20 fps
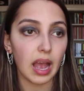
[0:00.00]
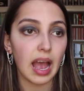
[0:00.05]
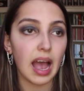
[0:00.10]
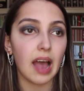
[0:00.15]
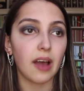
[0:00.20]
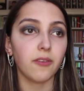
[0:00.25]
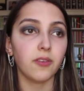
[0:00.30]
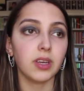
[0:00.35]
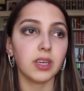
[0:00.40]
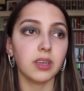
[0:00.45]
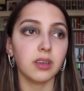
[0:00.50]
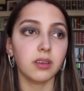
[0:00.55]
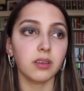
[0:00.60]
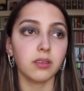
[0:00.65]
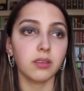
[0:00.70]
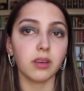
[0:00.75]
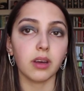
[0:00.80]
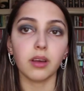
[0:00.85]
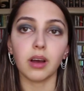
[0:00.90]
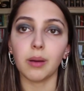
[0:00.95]

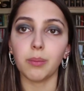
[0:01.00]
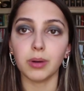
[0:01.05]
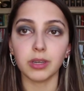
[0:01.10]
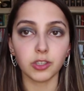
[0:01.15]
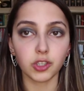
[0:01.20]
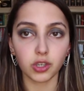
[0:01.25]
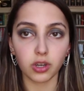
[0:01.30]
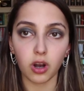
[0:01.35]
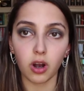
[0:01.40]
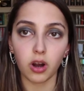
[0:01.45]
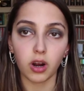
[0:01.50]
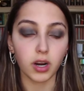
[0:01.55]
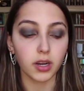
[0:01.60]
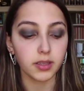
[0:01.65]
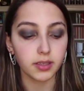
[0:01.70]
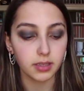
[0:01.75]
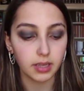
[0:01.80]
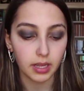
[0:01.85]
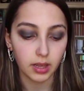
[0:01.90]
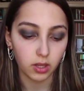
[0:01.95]
having a bunch of
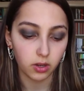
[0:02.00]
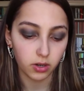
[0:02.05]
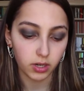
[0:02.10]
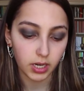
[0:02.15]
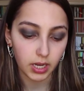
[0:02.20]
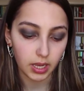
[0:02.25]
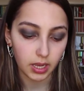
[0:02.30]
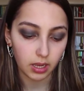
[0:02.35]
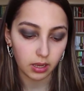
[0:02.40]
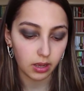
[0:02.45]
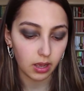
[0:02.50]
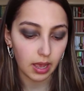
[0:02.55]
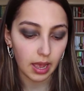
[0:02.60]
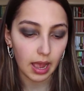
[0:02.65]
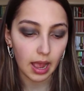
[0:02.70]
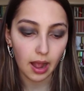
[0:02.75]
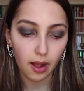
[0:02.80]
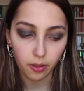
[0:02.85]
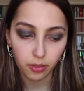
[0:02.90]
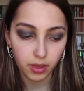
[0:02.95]
cards and learning
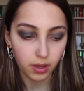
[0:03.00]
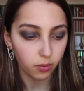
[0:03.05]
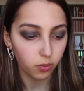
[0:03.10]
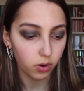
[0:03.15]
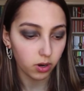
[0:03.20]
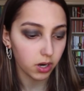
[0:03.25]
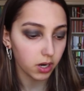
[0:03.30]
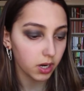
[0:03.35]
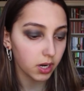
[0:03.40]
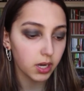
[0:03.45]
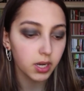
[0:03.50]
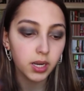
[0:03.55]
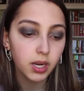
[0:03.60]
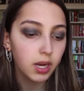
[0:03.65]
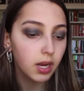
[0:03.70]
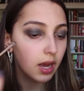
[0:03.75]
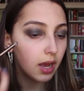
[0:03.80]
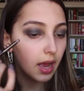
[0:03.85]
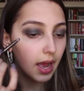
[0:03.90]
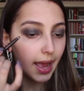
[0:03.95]
how they work
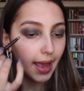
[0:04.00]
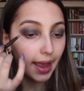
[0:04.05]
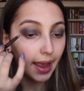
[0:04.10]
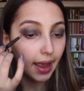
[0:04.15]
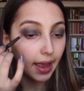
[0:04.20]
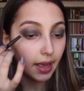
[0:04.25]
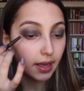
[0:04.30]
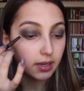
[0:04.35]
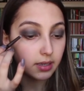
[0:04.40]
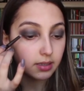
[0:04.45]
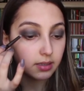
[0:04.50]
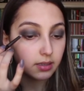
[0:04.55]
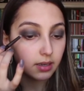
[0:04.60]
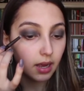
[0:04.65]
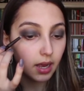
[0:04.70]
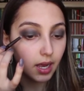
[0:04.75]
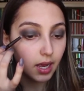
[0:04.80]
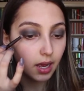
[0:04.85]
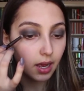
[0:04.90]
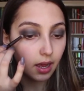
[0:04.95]
and
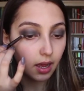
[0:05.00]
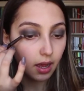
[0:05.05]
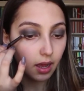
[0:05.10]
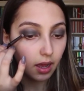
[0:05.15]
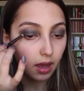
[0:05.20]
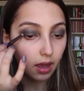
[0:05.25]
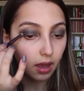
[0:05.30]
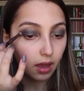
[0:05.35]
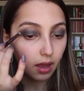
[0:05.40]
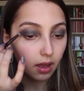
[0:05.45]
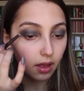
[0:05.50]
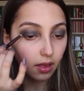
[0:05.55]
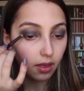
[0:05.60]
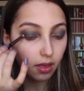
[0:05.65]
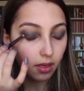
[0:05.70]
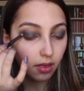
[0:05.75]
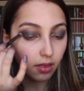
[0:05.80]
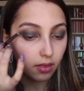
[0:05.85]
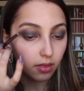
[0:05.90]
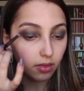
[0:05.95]

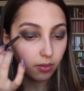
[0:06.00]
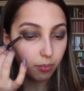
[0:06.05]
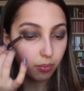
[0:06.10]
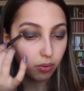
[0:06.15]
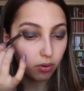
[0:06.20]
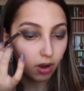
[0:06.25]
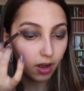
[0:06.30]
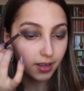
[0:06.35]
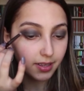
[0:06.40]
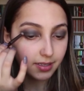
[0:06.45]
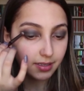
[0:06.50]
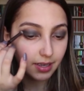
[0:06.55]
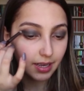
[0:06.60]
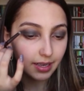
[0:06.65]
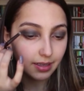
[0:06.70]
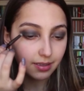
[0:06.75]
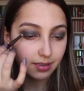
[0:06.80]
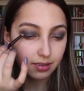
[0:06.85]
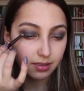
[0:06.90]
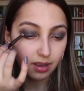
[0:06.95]
the
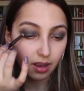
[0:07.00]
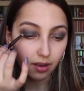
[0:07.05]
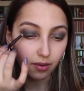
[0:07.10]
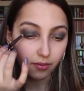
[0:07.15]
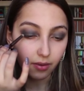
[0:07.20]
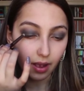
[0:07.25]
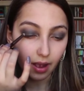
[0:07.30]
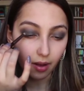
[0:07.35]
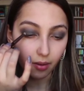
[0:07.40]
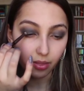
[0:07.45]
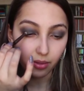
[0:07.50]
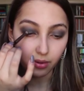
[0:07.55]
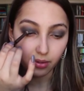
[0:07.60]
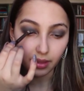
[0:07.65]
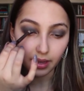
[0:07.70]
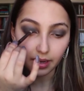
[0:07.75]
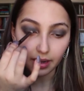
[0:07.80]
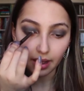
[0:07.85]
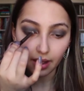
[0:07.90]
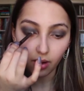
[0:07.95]
process of how they're
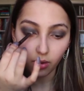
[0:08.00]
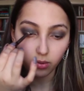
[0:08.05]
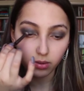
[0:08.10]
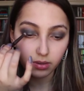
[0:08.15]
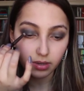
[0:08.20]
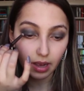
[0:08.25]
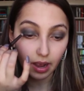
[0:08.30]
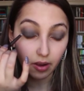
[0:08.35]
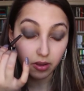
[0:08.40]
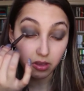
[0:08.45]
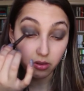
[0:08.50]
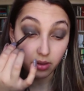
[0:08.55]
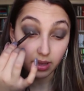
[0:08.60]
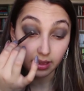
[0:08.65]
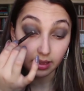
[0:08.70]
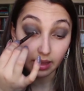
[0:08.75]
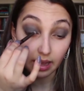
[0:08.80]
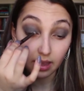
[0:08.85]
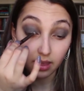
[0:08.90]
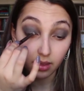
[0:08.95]
laid out, how you
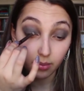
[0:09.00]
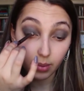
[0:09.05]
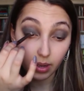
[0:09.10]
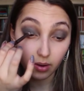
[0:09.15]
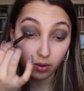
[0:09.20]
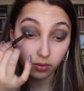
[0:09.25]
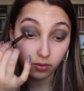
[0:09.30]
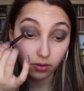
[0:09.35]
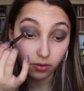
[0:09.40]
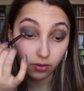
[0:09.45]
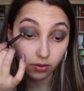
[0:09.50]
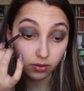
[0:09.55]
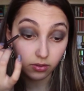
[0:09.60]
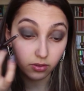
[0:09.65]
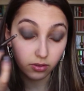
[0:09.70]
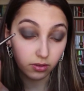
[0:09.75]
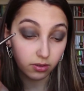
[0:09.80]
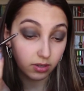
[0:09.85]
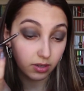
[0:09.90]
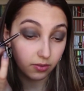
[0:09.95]
can lay them out for
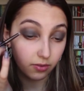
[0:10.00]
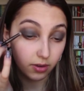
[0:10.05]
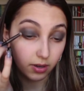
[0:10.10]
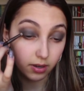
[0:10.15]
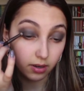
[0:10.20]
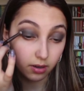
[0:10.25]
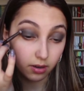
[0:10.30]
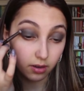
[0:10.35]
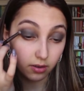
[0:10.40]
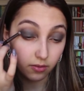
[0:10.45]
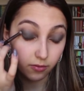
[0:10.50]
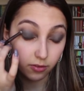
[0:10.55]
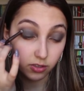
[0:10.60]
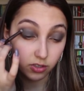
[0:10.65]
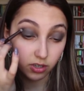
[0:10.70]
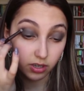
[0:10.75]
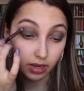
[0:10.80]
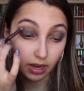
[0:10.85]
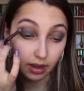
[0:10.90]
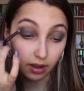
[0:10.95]
certain different, for
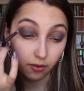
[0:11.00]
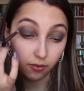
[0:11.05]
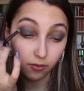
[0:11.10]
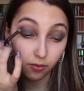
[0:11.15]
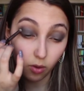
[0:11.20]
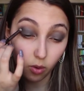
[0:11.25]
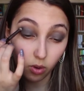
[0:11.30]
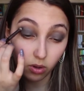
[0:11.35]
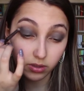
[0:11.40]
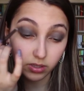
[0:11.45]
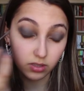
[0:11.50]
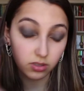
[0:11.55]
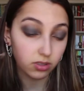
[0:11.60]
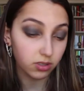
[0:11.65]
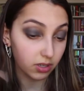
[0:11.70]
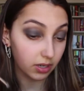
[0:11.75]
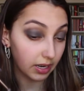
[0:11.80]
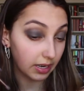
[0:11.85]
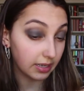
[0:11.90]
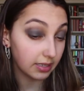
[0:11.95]
certain kind of fold and
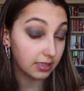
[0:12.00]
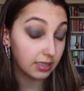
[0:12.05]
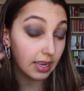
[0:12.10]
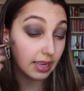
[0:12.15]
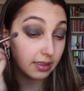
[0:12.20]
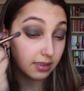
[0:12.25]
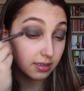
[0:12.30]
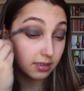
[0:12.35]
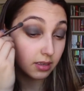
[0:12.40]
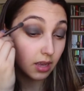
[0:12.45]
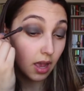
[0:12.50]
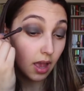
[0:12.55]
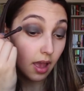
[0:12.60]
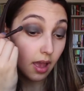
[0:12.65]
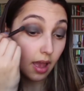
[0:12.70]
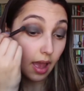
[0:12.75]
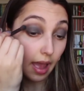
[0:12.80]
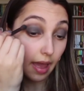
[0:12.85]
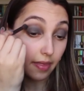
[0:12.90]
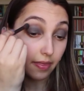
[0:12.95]
certain kind of sets.
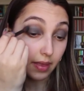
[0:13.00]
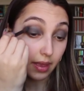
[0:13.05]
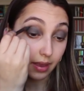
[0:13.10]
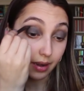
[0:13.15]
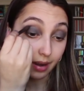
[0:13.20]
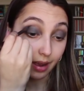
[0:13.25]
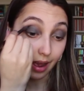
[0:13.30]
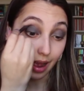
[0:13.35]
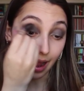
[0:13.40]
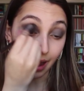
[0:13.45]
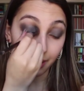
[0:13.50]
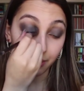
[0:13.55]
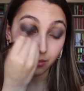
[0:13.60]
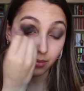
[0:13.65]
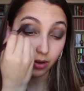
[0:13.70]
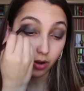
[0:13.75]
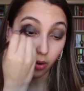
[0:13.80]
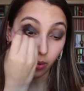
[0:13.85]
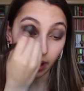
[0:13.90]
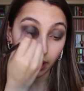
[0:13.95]
And then
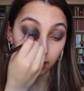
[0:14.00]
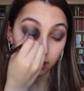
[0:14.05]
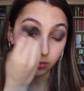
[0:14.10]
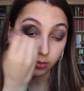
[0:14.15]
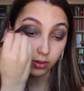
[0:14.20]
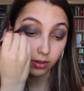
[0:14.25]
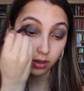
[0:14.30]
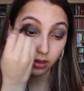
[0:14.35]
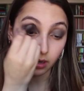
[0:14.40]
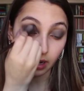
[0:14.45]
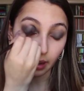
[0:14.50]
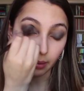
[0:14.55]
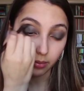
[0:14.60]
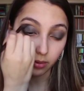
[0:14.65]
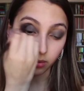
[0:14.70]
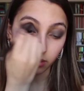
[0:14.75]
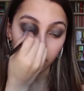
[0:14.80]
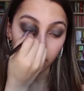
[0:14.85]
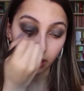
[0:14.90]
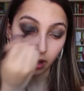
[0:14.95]
I'm no expert,
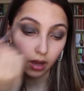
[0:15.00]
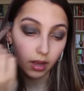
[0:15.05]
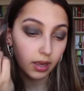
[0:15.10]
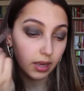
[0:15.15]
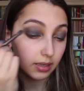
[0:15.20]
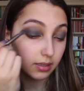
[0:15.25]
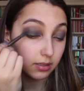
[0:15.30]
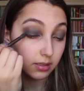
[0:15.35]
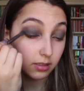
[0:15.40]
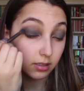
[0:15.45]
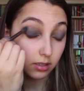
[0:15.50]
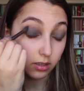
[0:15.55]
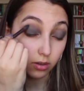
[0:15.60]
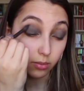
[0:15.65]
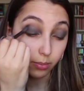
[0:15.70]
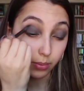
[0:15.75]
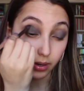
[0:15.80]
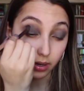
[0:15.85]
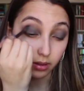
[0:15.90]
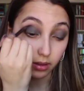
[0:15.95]
absolutely not. I still
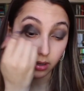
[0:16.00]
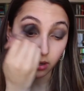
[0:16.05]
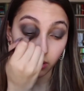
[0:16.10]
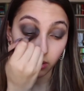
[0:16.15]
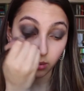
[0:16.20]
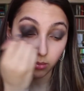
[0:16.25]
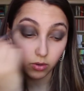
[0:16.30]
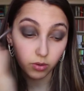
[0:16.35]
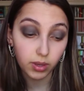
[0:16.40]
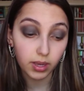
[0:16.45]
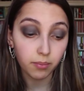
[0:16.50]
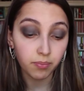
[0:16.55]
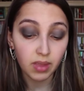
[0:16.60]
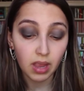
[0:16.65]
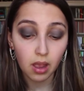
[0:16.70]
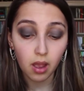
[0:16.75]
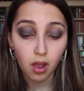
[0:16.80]
barely know what I'm doing.